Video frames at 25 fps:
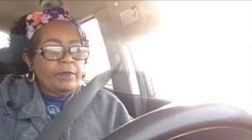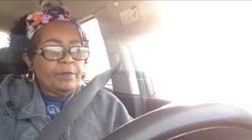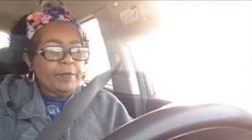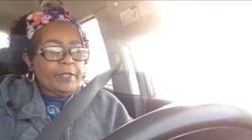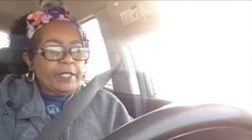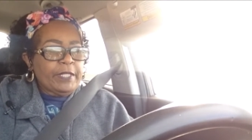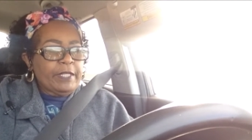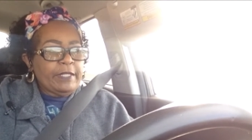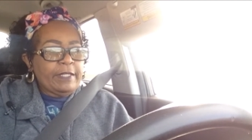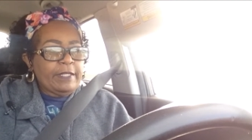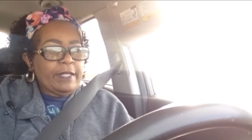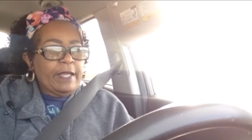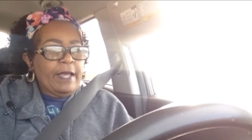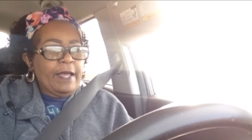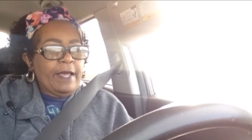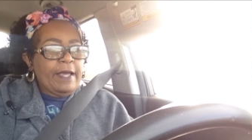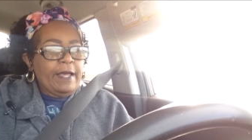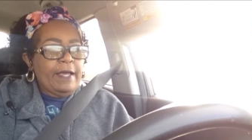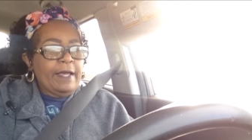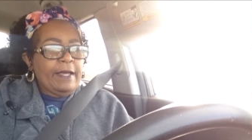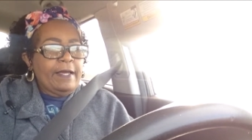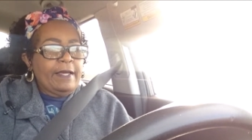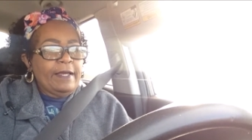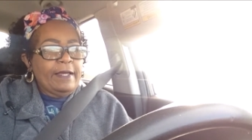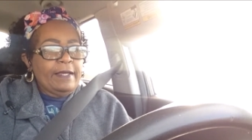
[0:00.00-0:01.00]
but
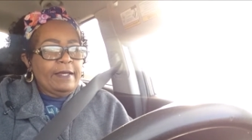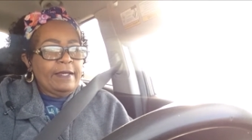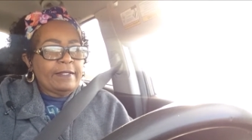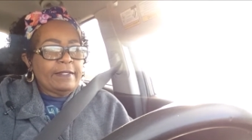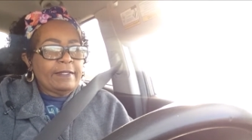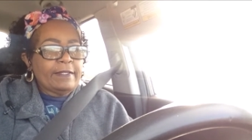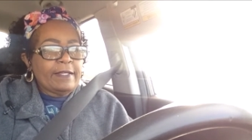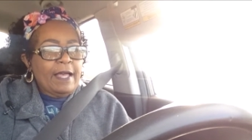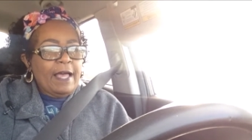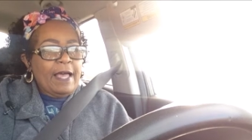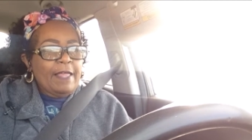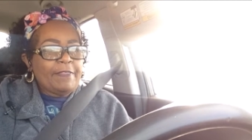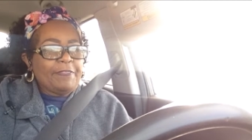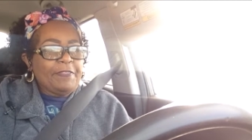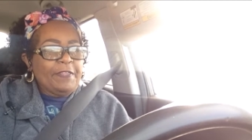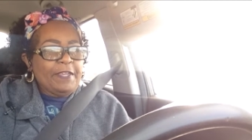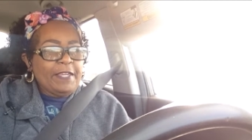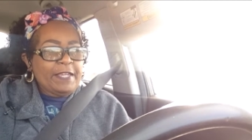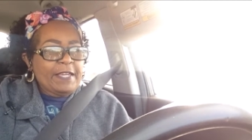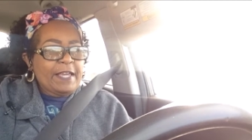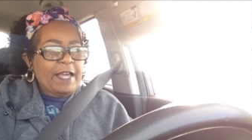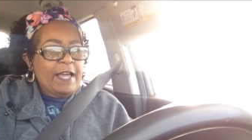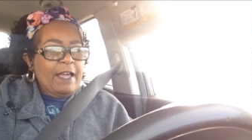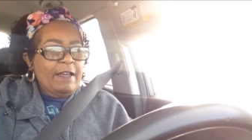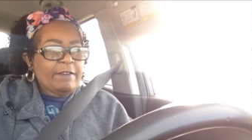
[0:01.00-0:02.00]
uh, I
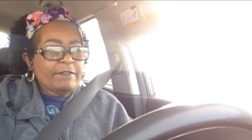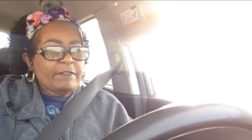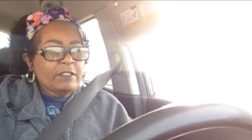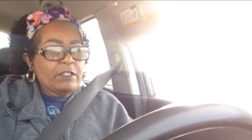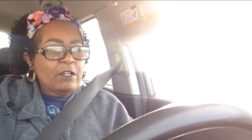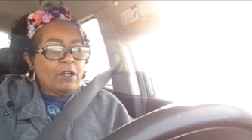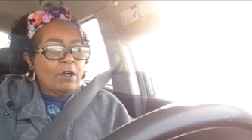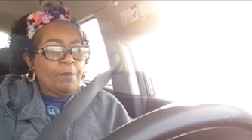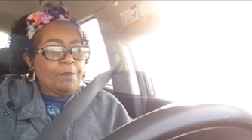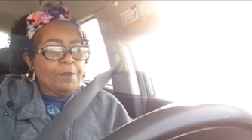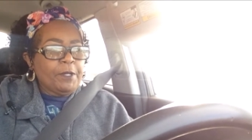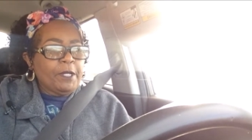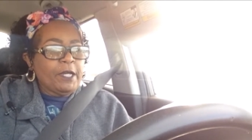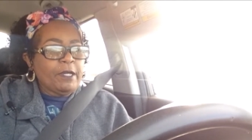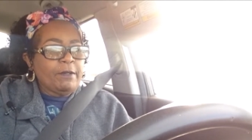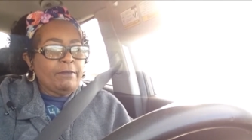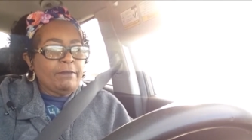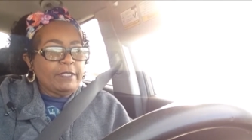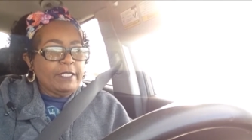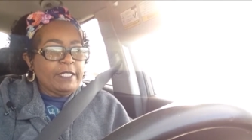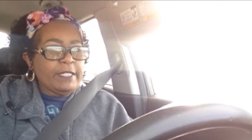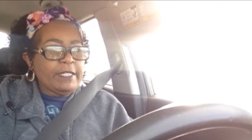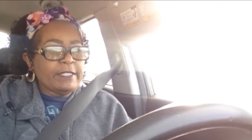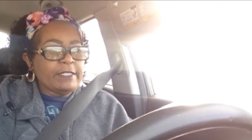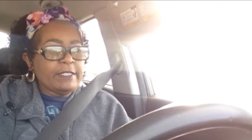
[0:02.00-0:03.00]
think I have to go pick up
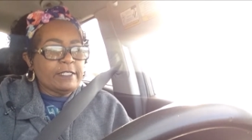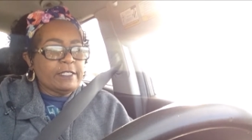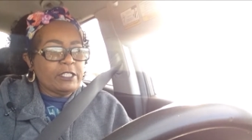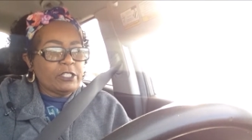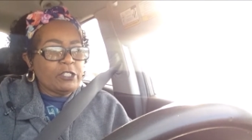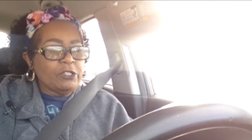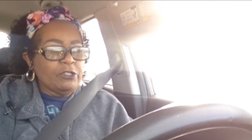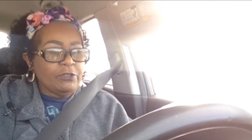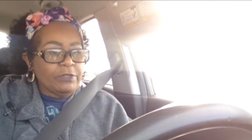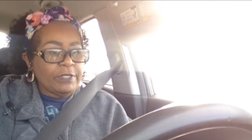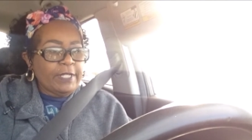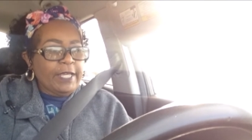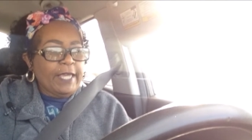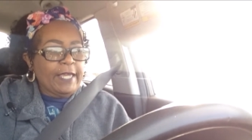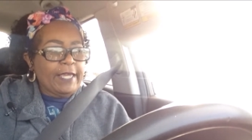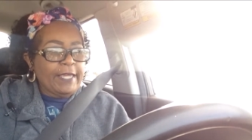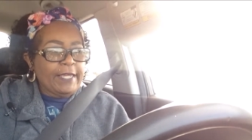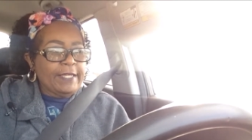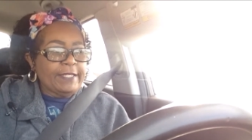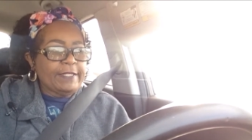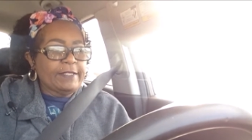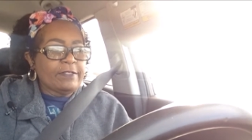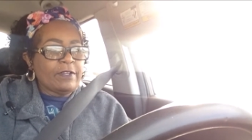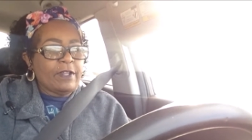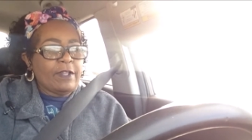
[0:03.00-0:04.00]
Liz in two
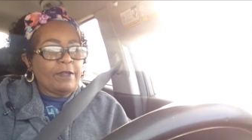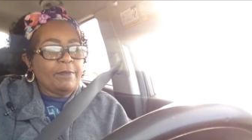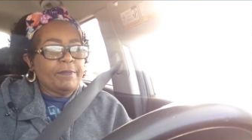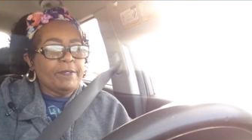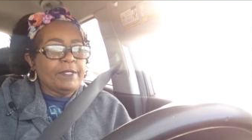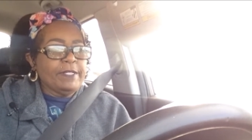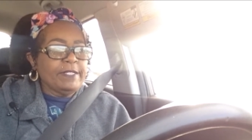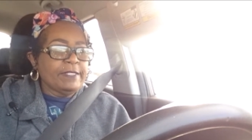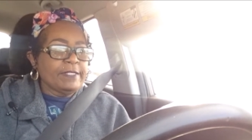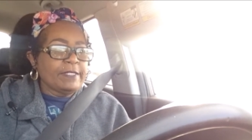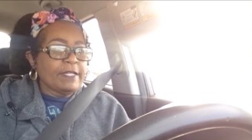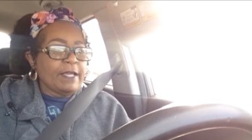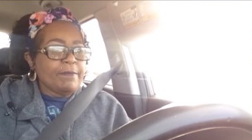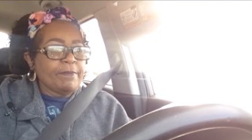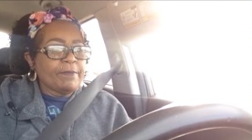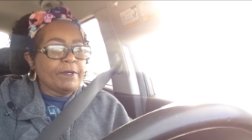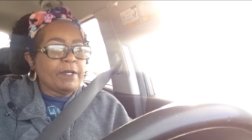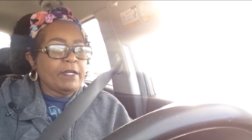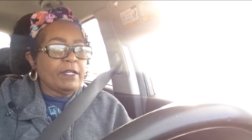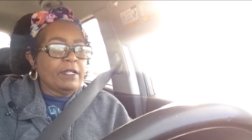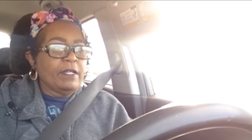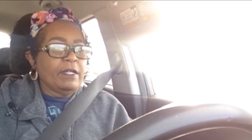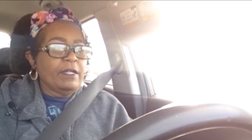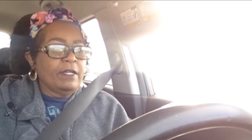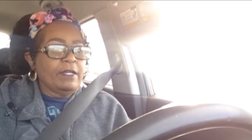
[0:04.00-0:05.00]
days. So that means I'm
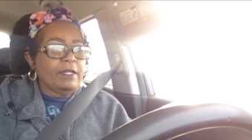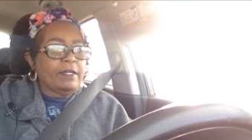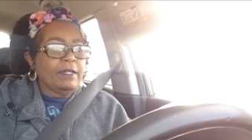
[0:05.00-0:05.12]
going